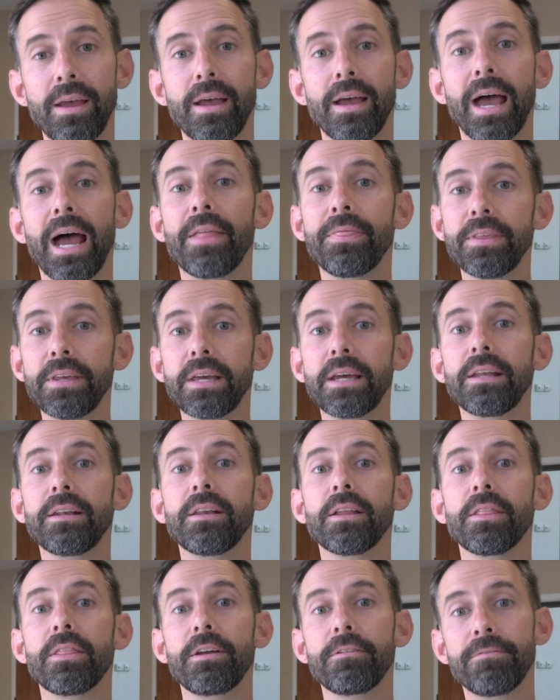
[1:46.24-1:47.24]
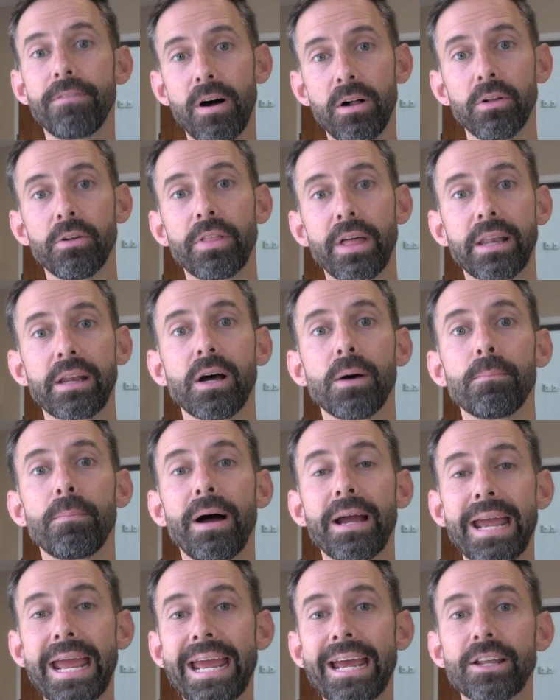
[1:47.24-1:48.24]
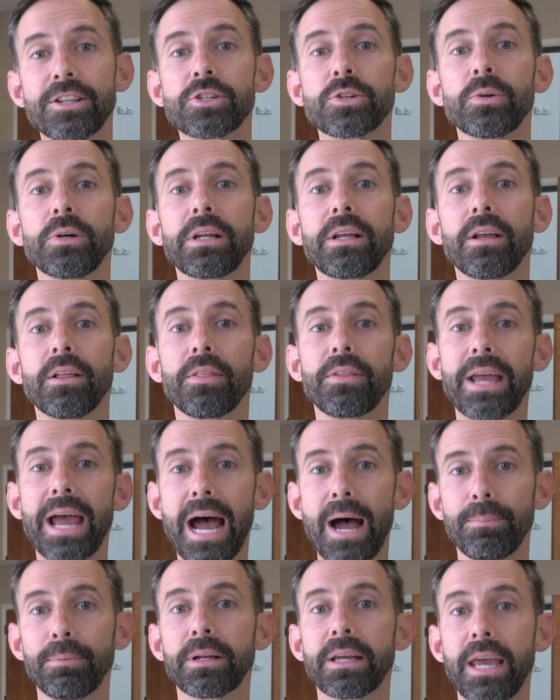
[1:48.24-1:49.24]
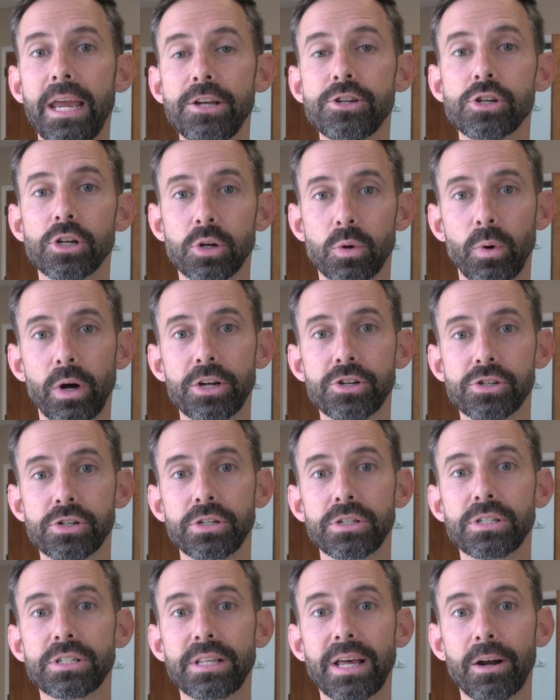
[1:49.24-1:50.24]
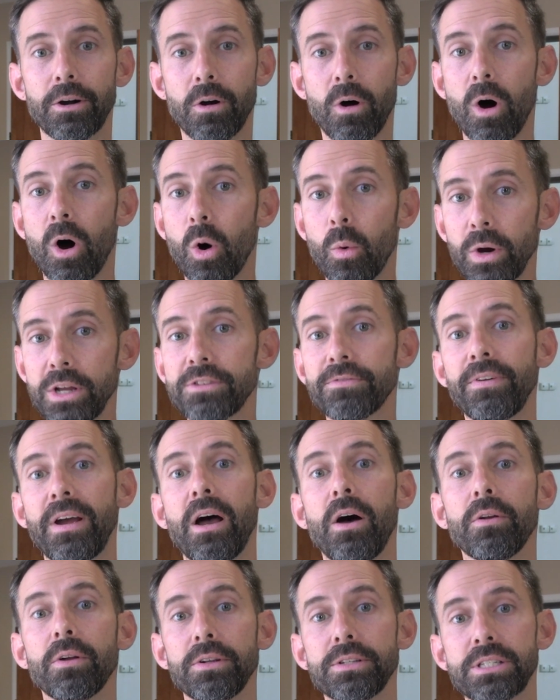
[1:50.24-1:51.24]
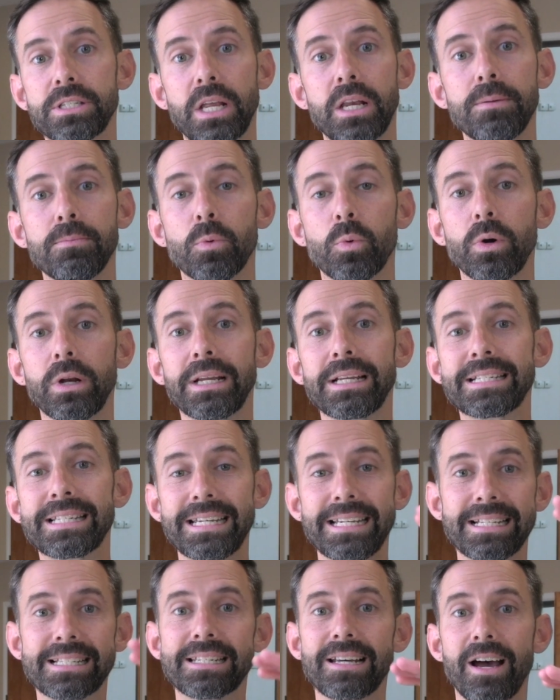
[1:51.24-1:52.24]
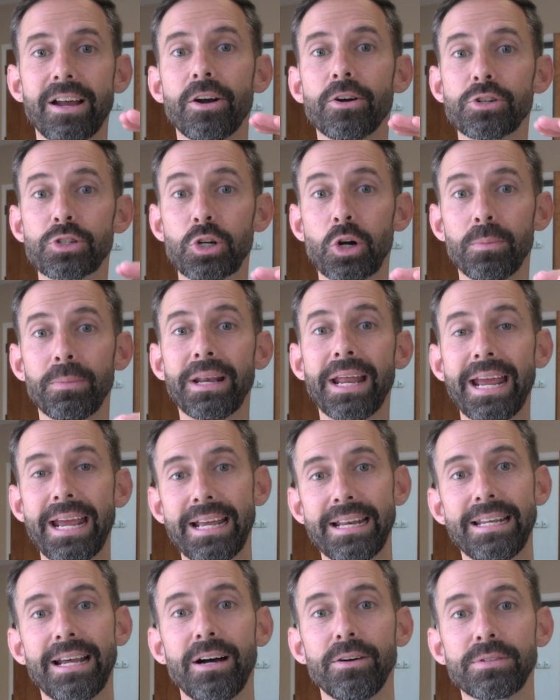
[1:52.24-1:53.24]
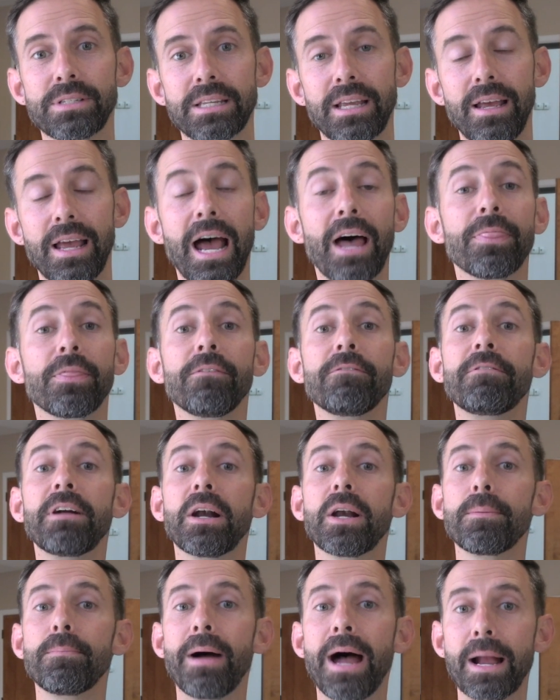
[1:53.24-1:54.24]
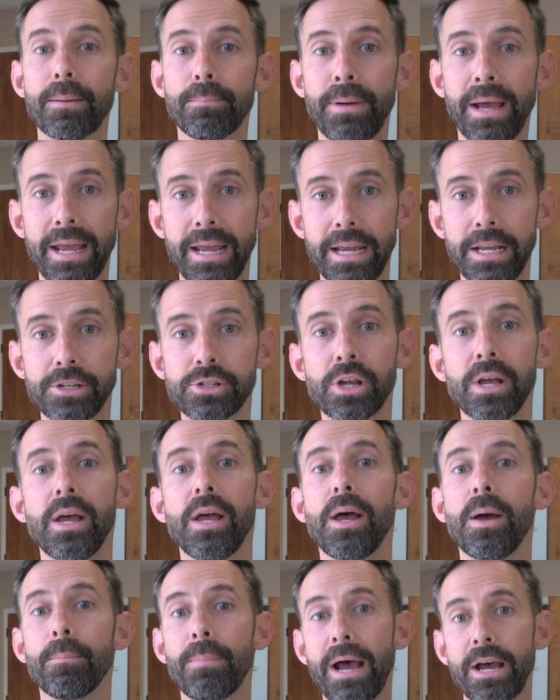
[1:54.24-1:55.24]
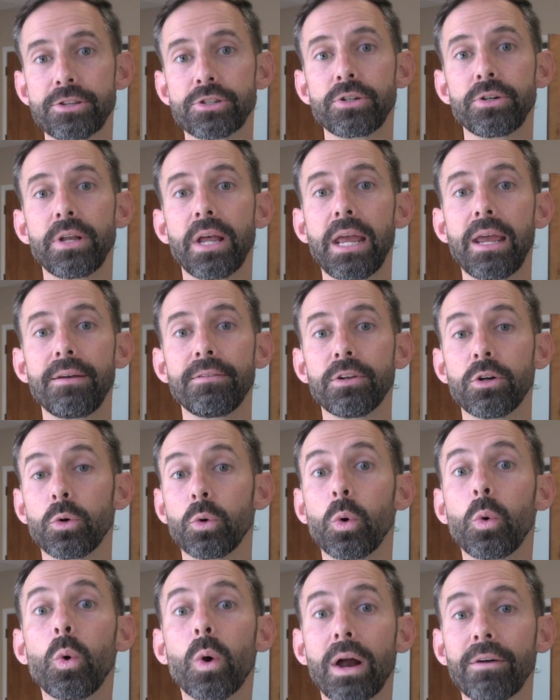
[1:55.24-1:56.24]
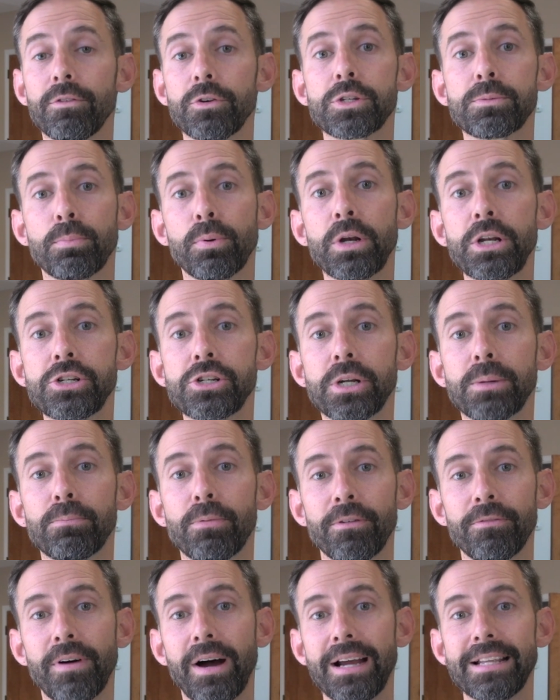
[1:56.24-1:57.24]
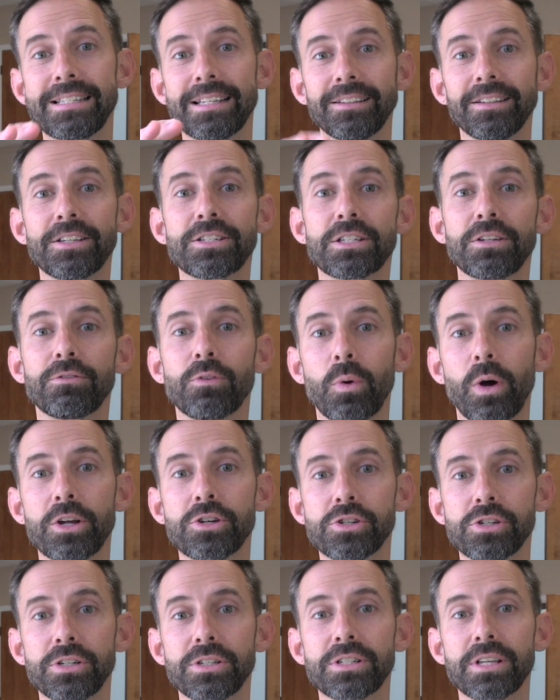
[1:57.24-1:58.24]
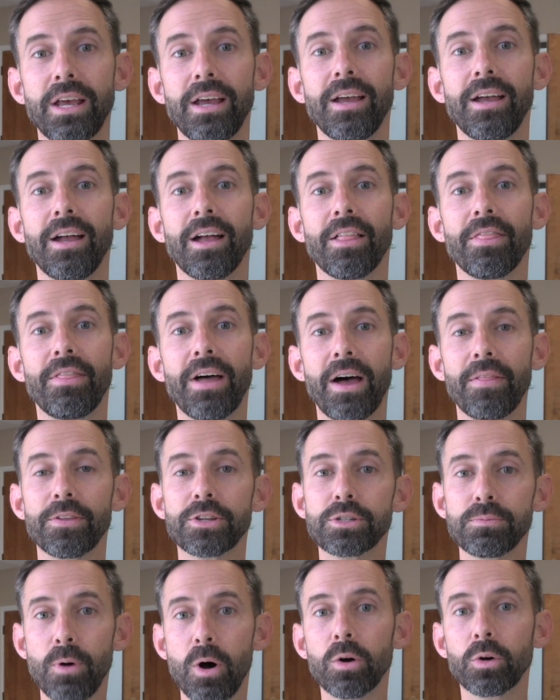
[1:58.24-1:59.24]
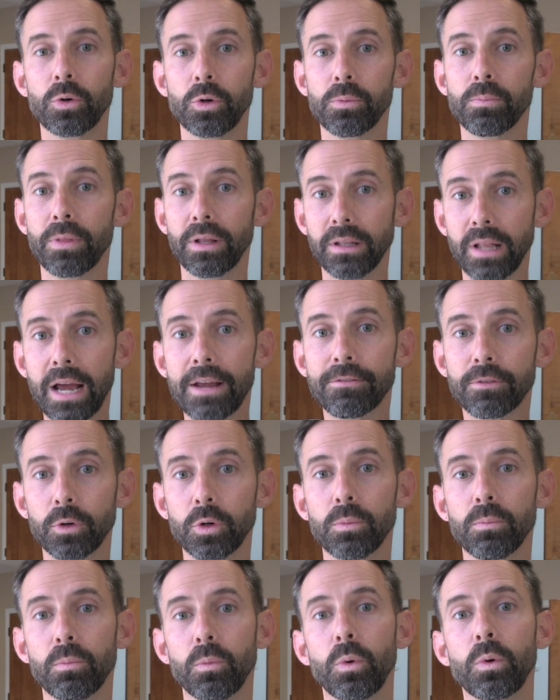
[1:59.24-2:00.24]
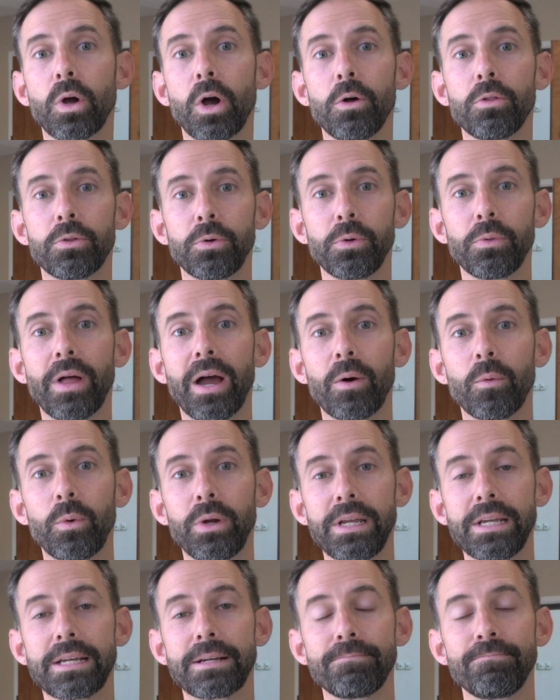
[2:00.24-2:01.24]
And then they follow that up by answering the application questions that are always found on Sunday mornings inside our sermon handouts. At the very back page, Pastor David or whoever's preaching provides a list of questions that the small group, the life group, will go through that week.